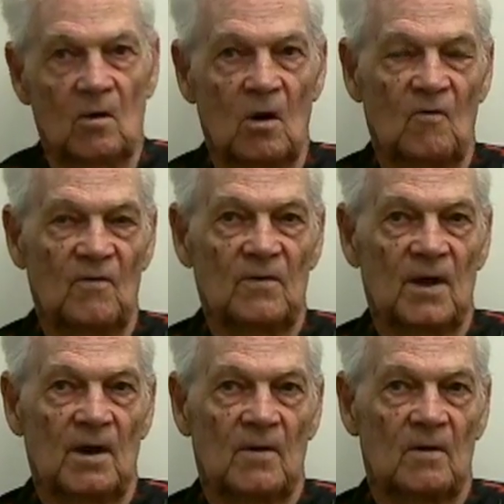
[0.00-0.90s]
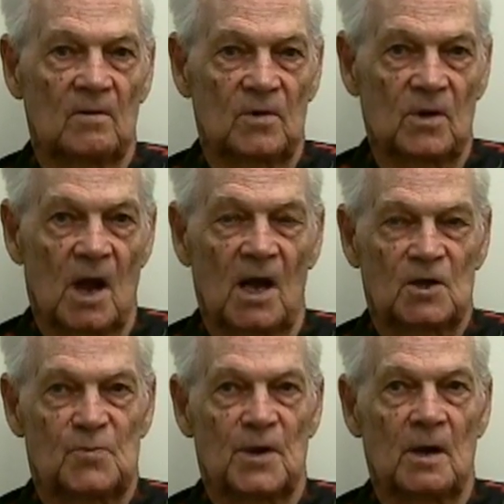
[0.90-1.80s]
over there to the
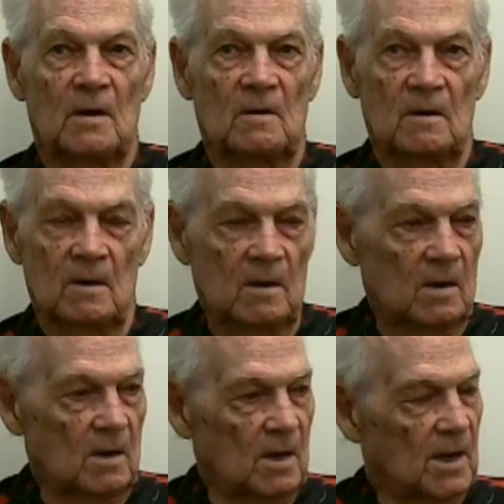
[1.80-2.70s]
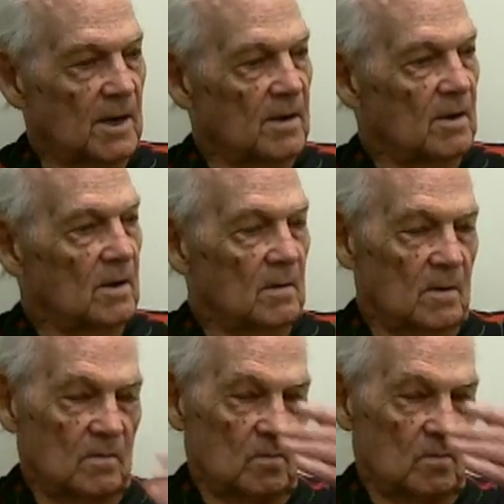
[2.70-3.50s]
hospital. And as